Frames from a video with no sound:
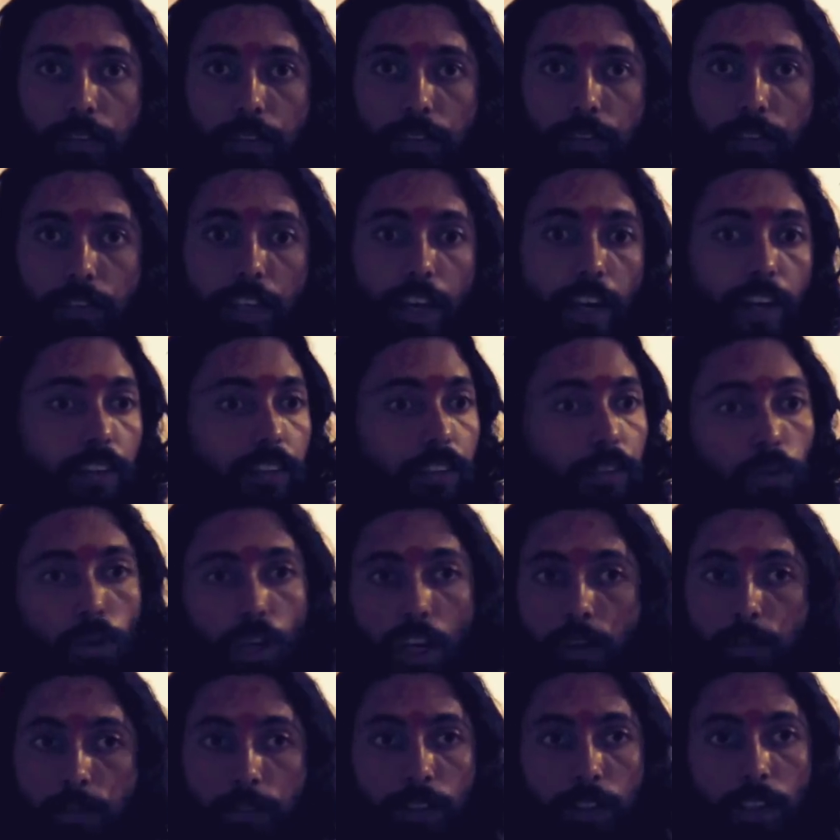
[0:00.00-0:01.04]
that you
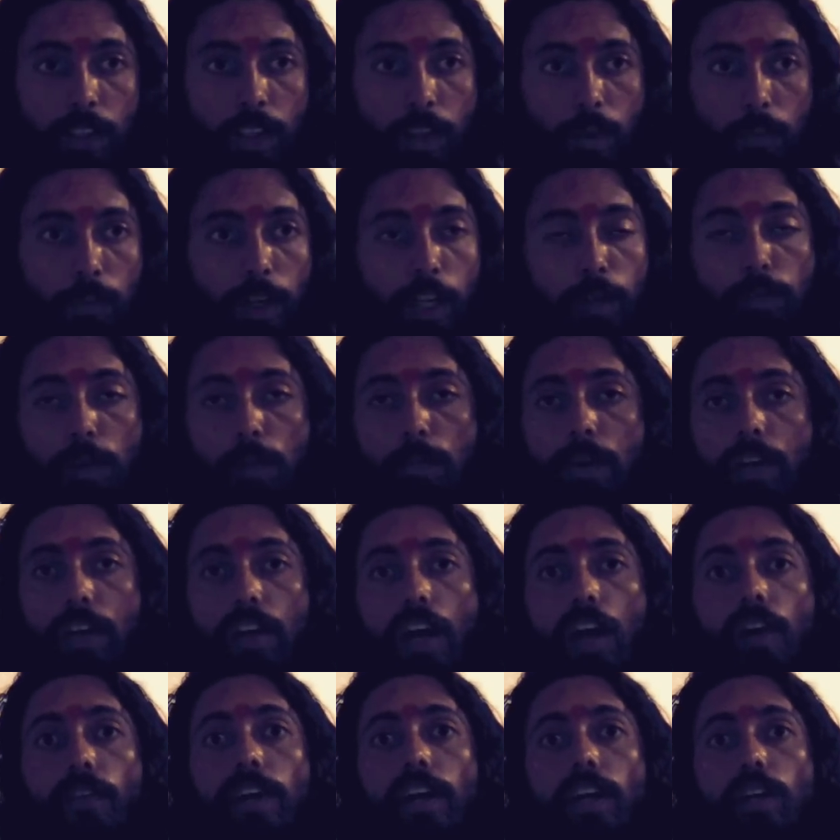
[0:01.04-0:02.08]
have make
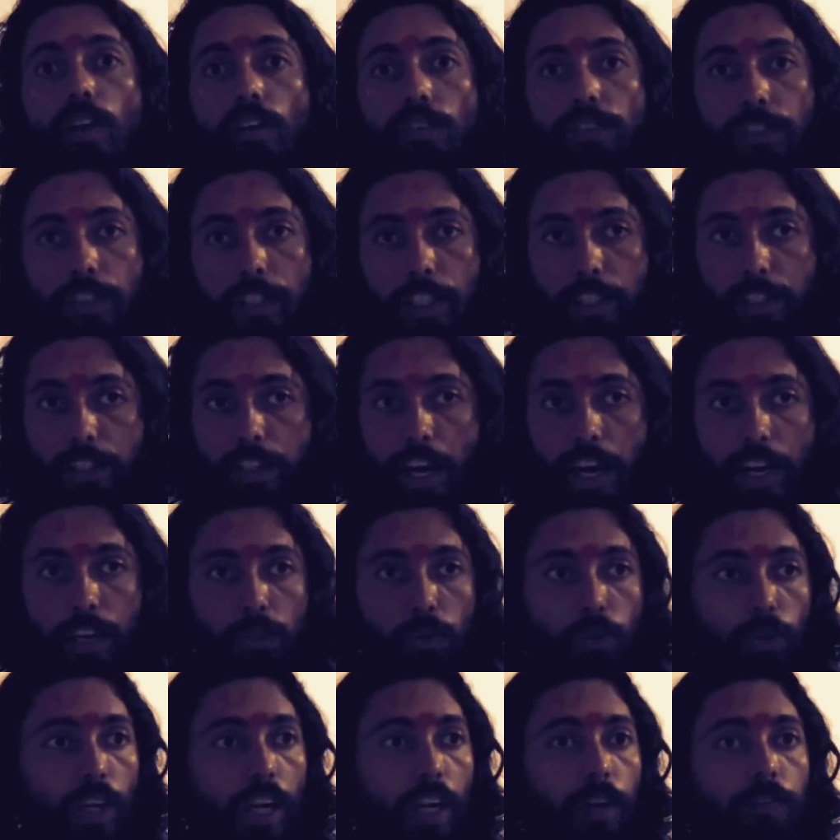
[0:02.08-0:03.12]
people aware of it and
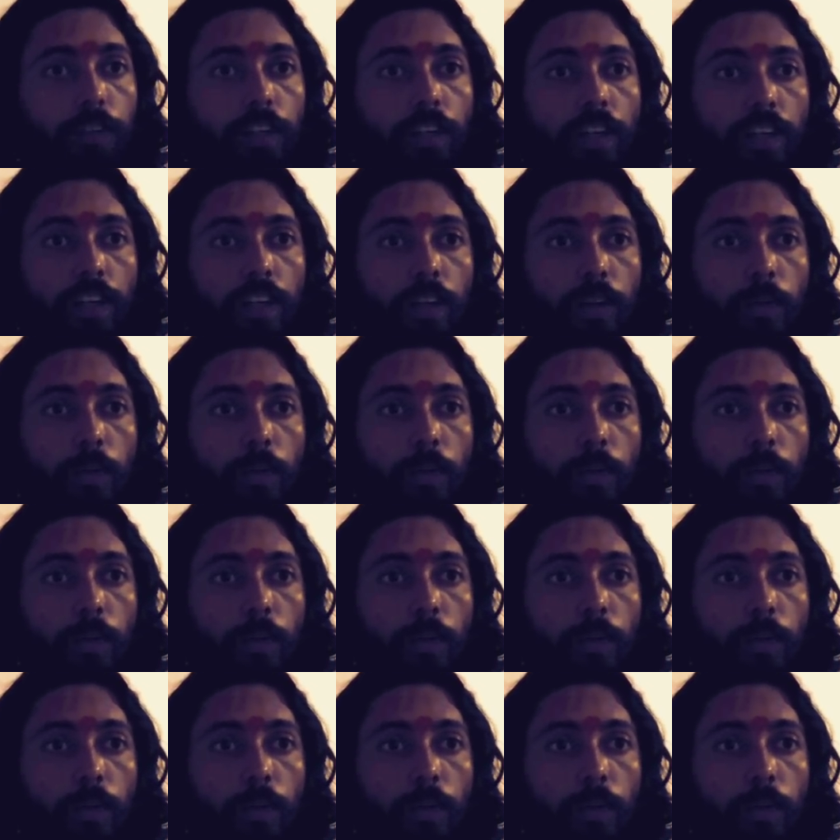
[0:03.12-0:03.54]
you have